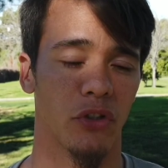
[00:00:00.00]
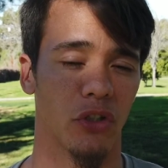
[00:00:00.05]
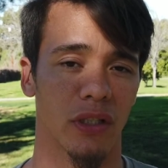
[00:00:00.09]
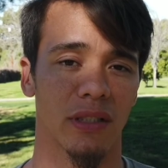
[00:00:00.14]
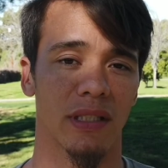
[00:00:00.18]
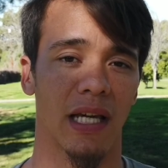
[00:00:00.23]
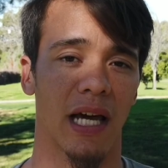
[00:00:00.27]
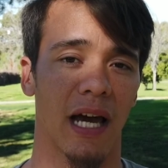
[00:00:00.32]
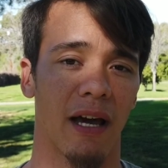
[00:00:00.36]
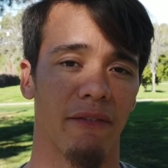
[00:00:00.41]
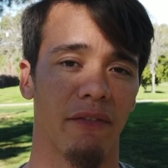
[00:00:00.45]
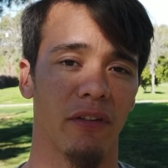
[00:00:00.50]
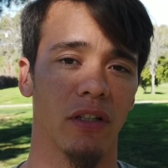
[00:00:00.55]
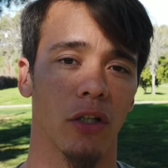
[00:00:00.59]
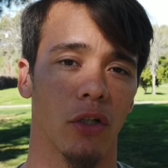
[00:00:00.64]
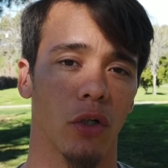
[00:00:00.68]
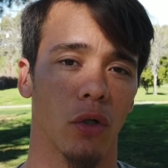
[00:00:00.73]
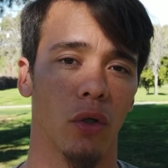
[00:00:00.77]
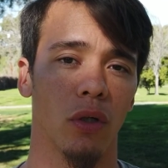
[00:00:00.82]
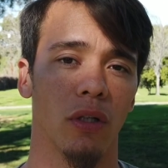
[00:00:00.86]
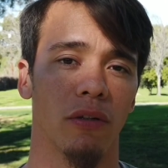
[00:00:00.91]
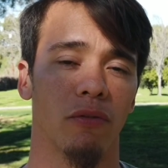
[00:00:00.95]
just having a
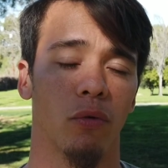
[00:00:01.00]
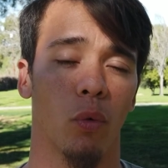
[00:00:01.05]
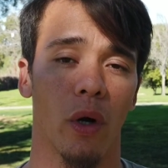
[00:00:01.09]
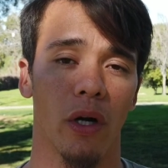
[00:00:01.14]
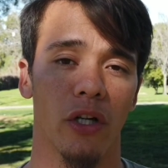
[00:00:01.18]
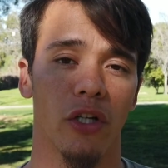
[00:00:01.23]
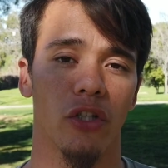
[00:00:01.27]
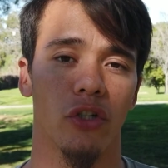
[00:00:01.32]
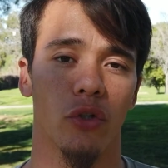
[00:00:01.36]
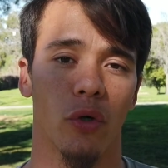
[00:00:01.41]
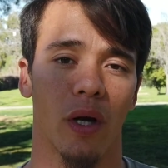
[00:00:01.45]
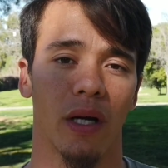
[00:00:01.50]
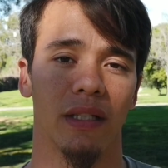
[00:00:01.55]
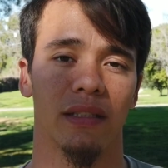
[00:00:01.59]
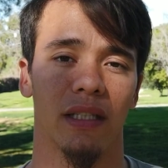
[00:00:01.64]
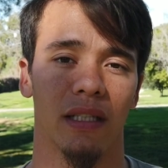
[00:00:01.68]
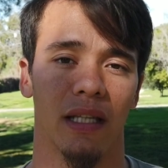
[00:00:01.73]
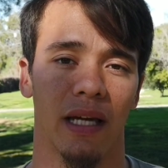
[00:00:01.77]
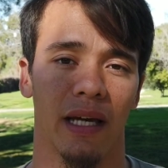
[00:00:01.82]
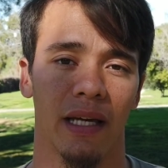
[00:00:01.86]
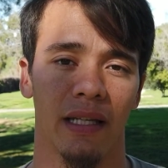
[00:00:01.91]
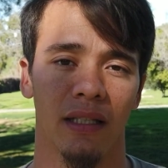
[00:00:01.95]
goal of where you're trying to
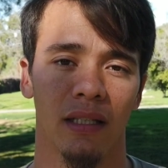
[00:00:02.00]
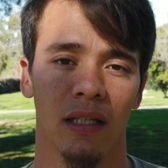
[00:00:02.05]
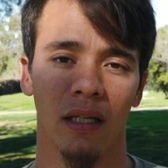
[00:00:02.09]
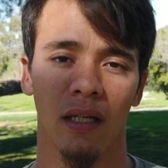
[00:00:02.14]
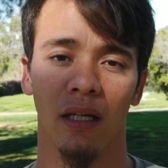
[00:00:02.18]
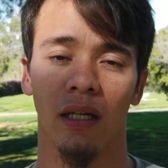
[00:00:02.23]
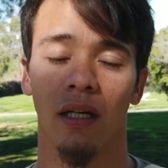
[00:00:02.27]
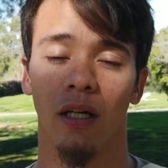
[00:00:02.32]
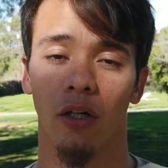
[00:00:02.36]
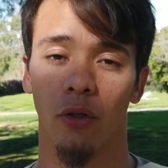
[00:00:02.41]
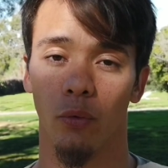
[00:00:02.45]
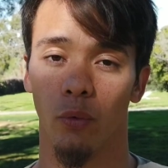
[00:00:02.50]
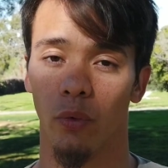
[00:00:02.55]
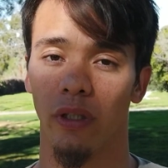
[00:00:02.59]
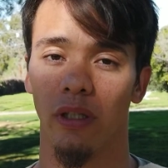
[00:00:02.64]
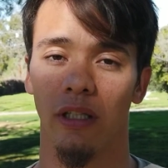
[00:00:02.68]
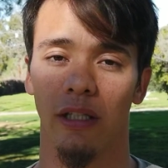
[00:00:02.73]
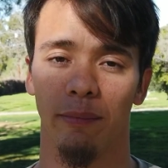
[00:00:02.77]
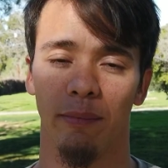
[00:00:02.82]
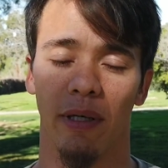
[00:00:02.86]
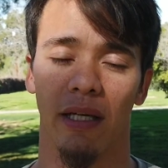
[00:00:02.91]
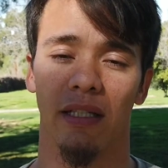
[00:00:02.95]
land
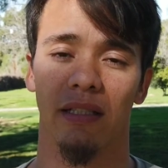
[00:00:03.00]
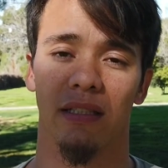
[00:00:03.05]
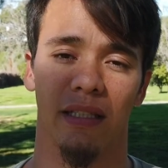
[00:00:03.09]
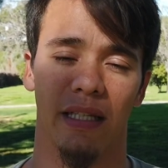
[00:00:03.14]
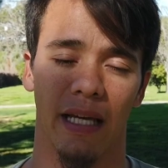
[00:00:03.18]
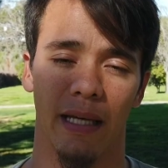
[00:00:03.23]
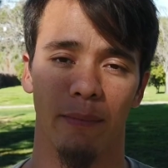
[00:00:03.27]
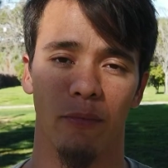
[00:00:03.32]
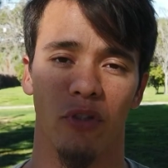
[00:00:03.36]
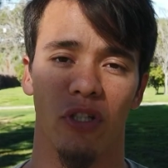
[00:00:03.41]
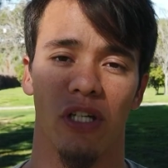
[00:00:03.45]
really makes a game